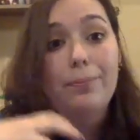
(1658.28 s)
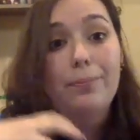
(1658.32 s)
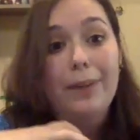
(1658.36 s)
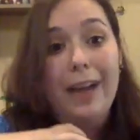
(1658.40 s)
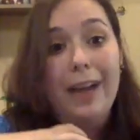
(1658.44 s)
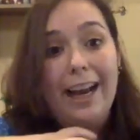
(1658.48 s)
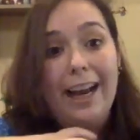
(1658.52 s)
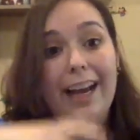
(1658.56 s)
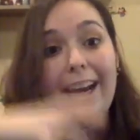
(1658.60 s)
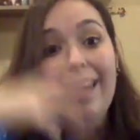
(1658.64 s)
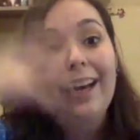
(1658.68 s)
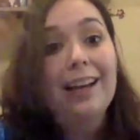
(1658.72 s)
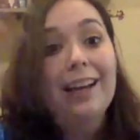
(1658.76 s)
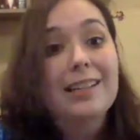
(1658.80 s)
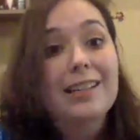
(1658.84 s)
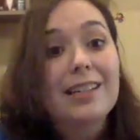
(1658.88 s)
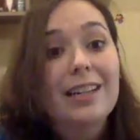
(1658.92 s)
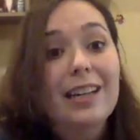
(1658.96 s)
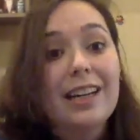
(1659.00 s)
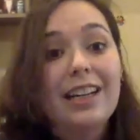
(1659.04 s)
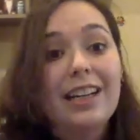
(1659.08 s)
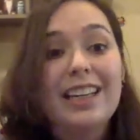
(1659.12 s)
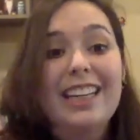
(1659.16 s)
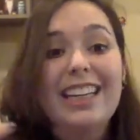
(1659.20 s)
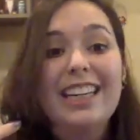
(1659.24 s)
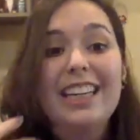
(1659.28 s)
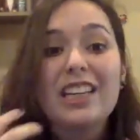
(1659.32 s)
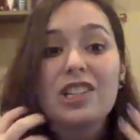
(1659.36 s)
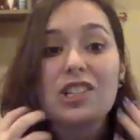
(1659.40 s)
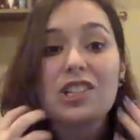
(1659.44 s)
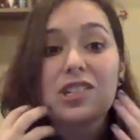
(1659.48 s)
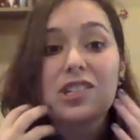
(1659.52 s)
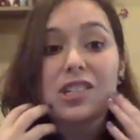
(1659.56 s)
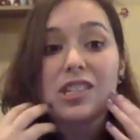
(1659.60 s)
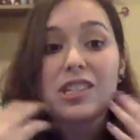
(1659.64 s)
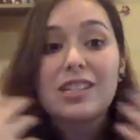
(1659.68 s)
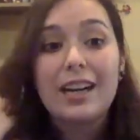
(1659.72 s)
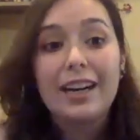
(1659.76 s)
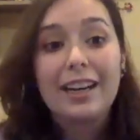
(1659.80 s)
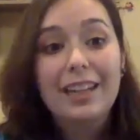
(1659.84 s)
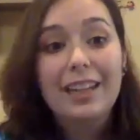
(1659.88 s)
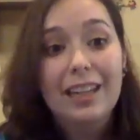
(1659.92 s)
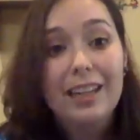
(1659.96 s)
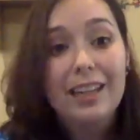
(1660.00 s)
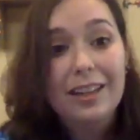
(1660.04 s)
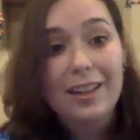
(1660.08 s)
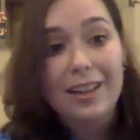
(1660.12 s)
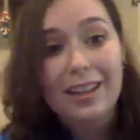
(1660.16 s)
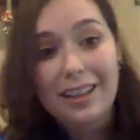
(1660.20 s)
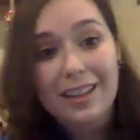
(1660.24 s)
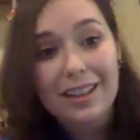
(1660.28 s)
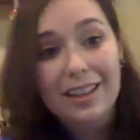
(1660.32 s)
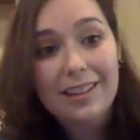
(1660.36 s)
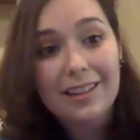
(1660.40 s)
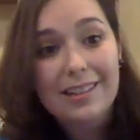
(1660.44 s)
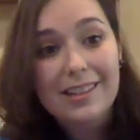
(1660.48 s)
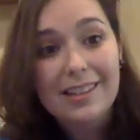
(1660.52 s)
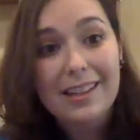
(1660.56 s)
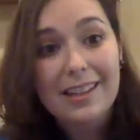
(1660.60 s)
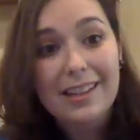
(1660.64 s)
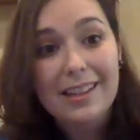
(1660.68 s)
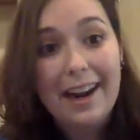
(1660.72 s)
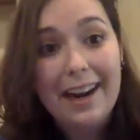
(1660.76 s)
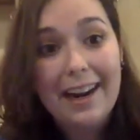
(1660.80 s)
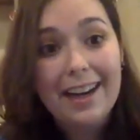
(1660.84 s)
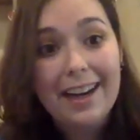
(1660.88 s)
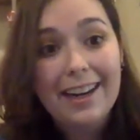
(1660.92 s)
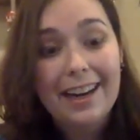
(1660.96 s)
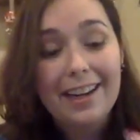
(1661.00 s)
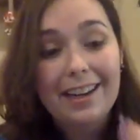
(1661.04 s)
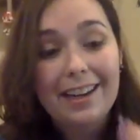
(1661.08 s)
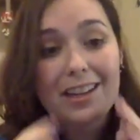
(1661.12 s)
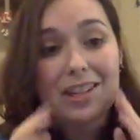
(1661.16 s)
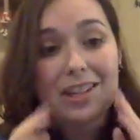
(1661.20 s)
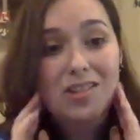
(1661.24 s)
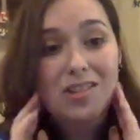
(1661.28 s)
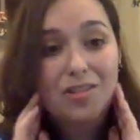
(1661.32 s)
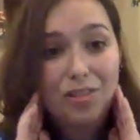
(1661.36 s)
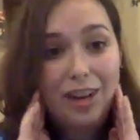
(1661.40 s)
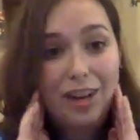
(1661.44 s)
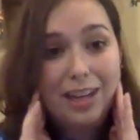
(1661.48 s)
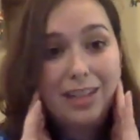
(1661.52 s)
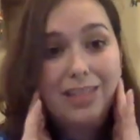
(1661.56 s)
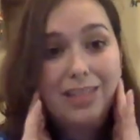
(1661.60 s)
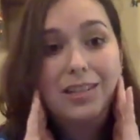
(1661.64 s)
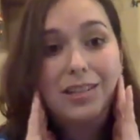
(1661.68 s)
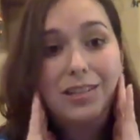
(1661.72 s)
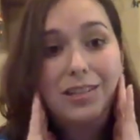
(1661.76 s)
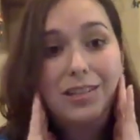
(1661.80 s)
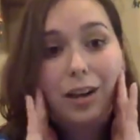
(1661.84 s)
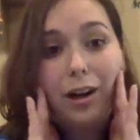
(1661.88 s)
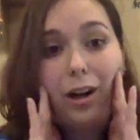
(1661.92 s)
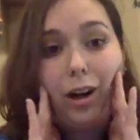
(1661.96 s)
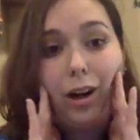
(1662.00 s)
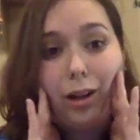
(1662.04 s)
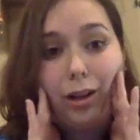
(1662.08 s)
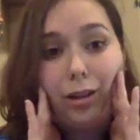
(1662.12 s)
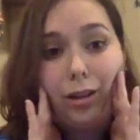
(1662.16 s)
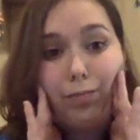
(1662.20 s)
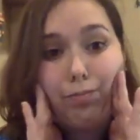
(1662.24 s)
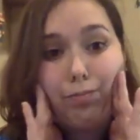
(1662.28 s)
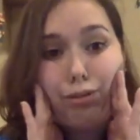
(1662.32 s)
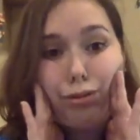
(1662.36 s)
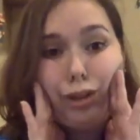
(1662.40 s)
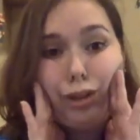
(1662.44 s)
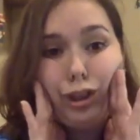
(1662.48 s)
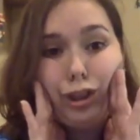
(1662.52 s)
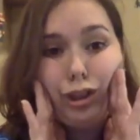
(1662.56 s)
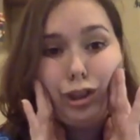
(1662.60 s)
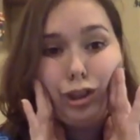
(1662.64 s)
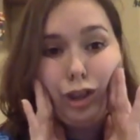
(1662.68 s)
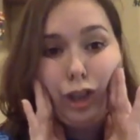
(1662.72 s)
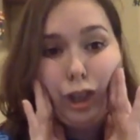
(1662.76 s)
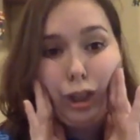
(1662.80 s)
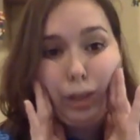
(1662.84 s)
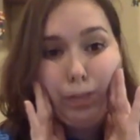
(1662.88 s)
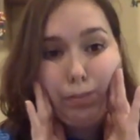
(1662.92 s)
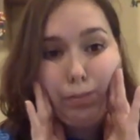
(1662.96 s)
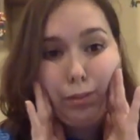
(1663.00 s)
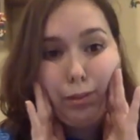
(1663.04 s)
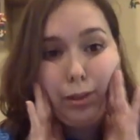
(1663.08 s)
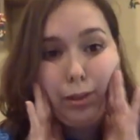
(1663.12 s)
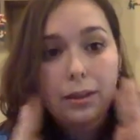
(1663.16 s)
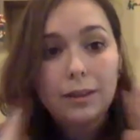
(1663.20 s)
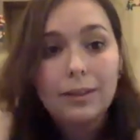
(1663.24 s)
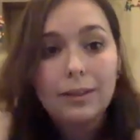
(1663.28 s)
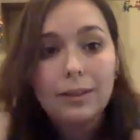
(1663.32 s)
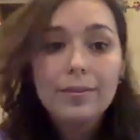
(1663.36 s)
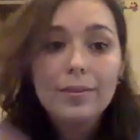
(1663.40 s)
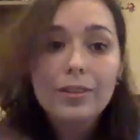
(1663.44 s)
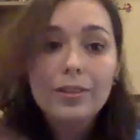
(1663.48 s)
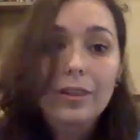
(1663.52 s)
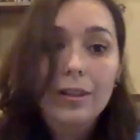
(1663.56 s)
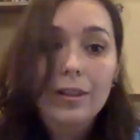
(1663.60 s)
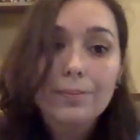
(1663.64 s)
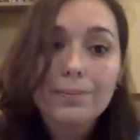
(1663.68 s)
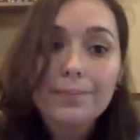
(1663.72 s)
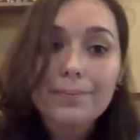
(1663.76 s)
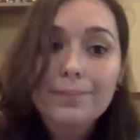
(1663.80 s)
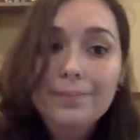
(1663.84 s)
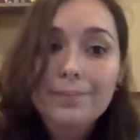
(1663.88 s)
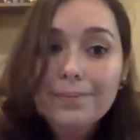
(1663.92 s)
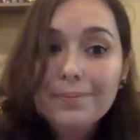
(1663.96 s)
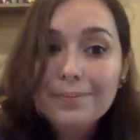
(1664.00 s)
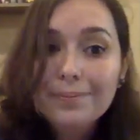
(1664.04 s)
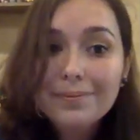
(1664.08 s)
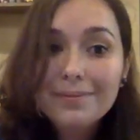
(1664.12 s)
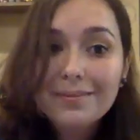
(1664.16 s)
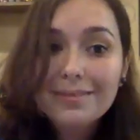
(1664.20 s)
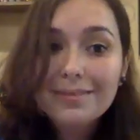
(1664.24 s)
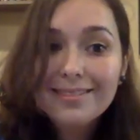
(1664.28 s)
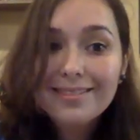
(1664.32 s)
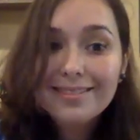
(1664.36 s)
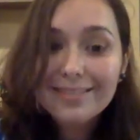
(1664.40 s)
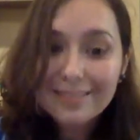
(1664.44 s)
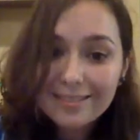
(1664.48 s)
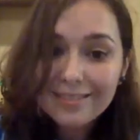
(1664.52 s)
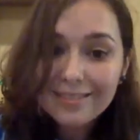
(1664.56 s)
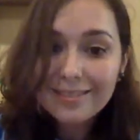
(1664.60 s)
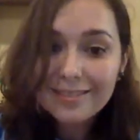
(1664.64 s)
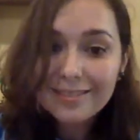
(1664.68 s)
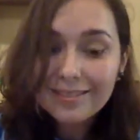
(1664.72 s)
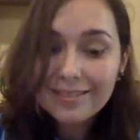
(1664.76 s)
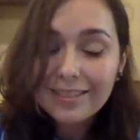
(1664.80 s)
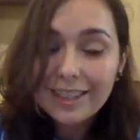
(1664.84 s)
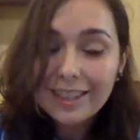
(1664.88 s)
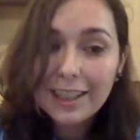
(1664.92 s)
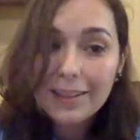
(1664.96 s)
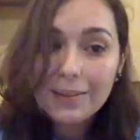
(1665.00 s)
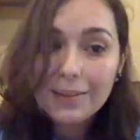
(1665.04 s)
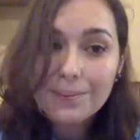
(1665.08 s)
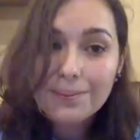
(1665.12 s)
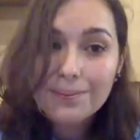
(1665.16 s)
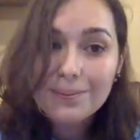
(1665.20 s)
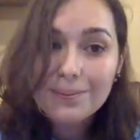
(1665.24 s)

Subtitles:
and he is stuck in a slide and his face is all pushed up. So yeah.